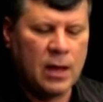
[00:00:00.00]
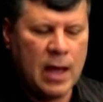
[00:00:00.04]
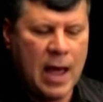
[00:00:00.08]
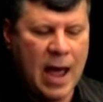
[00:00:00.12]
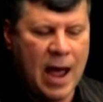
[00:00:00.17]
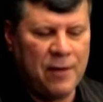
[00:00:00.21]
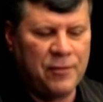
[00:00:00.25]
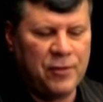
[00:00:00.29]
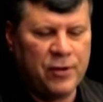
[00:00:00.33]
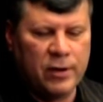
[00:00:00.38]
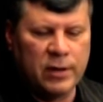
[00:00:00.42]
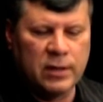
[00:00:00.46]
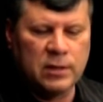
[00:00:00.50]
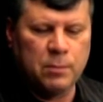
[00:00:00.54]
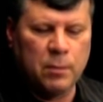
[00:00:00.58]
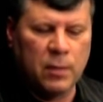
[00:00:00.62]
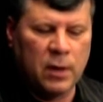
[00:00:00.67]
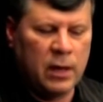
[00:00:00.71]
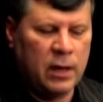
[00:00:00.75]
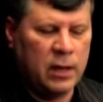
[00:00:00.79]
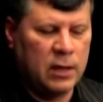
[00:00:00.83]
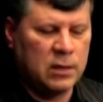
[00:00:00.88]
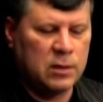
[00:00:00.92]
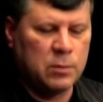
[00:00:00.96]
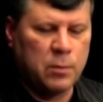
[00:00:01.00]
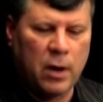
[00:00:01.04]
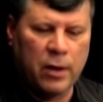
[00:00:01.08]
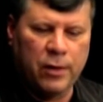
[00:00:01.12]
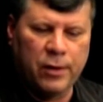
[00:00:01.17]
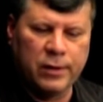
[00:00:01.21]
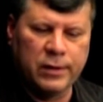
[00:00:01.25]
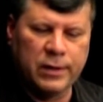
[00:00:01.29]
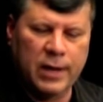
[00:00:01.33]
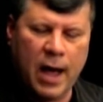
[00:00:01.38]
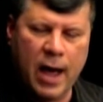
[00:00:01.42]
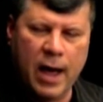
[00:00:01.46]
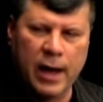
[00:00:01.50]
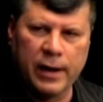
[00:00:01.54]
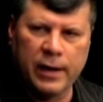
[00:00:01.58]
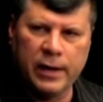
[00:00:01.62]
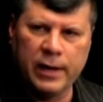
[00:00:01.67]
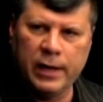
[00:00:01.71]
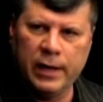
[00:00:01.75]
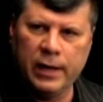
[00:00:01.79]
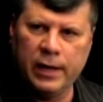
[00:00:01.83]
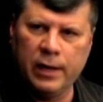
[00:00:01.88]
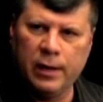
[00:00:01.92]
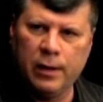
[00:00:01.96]
after his, his mother died,
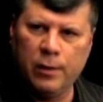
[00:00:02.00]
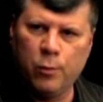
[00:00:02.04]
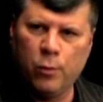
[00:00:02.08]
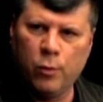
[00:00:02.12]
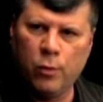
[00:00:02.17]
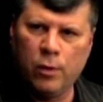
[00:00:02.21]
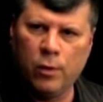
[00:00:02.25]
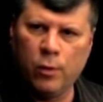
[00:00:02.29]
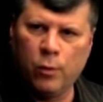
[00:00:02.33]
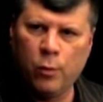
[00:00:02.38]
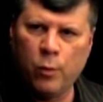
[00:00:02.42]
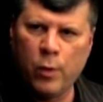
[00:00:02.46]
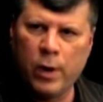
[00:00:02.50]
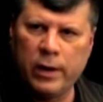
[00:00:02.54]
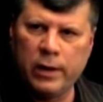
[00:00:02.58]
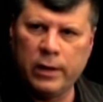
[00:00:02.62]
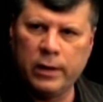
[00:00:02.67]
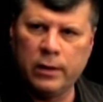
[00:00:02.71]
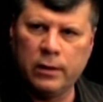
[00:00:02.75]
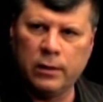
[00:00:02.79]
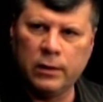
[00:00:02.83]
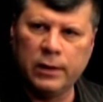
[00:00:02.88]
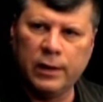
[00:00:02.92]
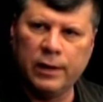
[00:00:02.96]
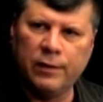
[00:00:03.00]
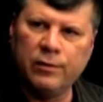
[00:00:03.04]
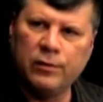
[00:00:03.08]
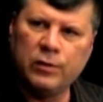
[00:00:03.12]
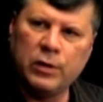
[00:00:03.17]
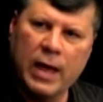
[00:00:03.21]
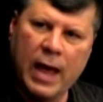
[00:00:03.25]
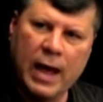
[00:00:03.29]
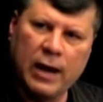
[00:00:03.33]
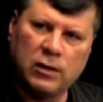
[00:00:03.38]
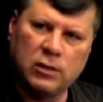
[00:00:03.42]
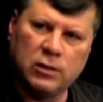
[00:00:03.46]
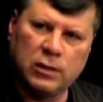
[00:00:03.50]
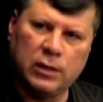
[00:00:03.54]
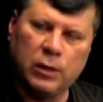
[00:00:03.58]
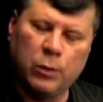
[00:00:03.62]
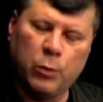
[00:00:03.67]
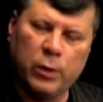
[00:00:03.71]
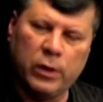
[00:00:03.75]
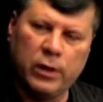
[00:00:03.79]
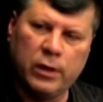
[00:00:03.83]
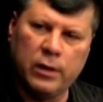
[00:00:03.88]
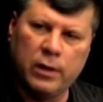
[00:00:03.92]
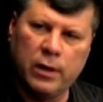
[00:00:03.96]
he went and lived actually
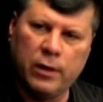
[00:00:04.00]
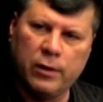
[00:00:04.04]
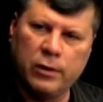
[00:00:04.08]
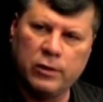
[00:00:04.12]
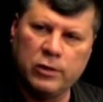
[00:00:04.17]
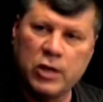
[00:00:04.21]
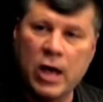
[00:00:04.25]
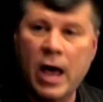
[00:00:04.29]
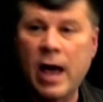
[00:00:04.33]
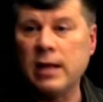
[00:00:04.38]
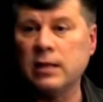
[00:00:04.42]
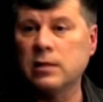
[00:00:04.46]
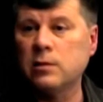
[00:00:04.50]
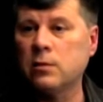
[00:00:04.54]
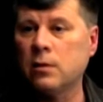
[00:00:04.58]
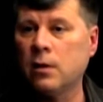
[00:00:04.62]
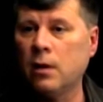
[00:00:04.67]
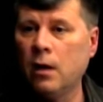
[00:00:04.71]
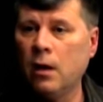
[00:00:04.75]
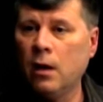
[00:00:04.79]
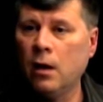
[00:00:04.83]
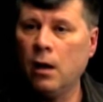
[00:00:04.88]
with another jazz